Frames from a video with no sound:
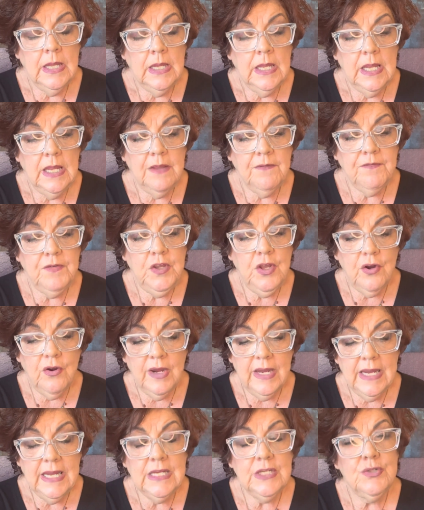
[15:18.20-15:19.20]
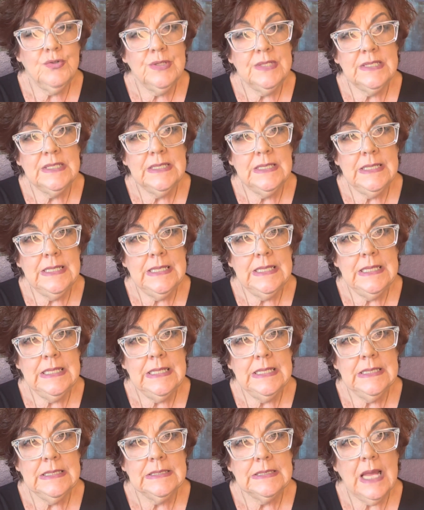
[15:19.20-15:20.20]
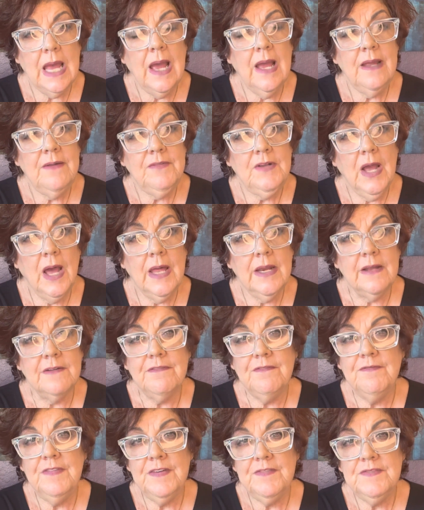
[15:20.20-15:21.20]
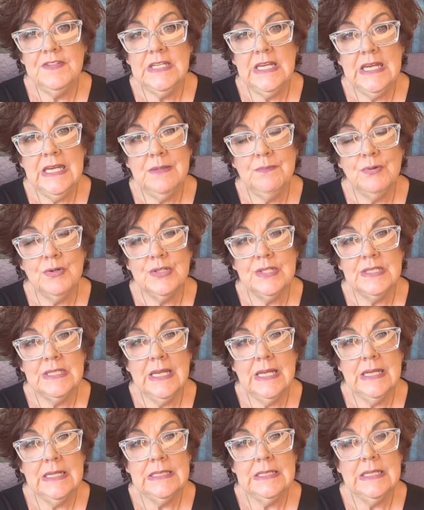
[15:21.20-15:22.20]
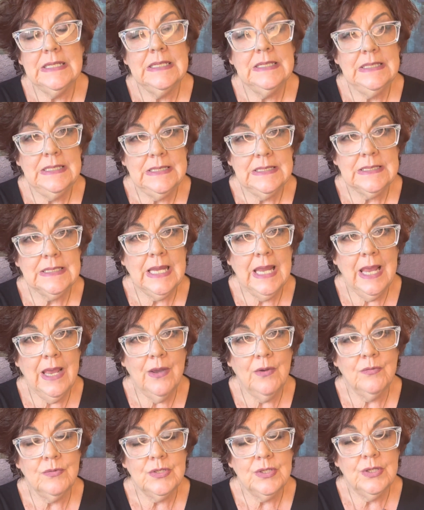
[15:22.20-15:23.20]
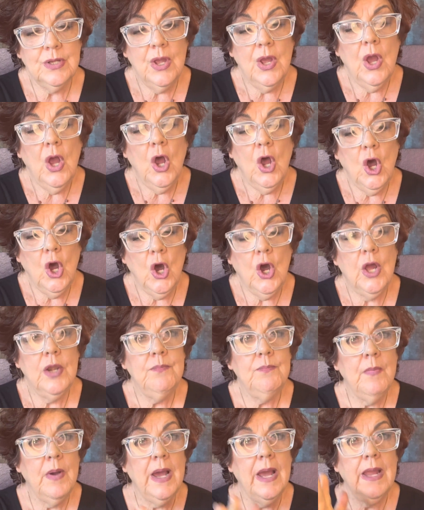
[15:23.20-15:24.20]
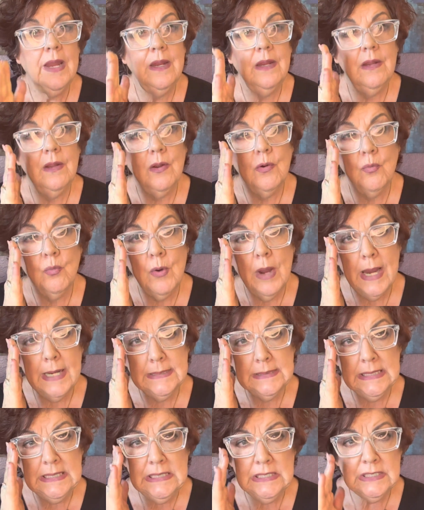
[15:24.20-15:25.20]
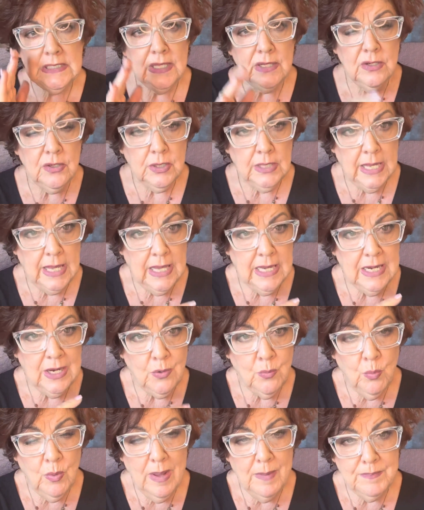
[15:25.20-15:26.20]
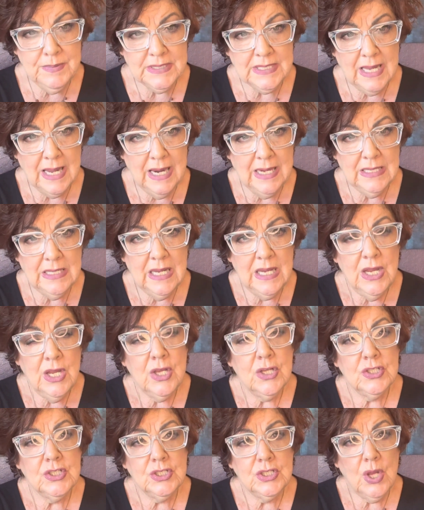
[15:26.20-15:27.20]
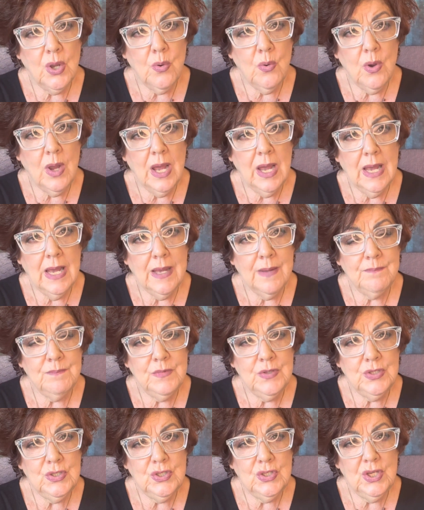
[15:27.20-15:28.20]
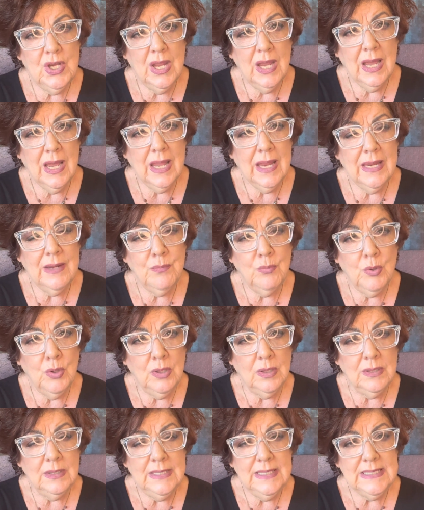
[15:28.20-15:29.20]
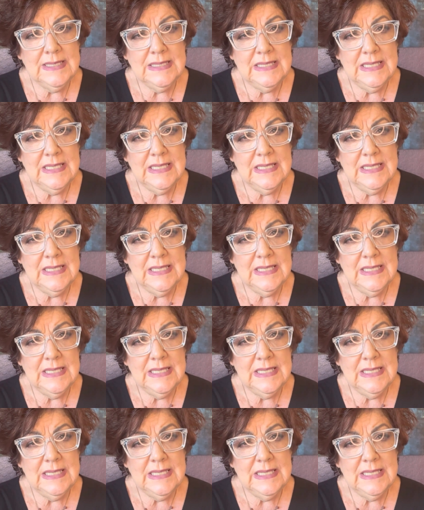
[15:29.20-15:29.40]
If you're interested in this, I've got a 15% discount on my Rising Sun Organic website. So I will list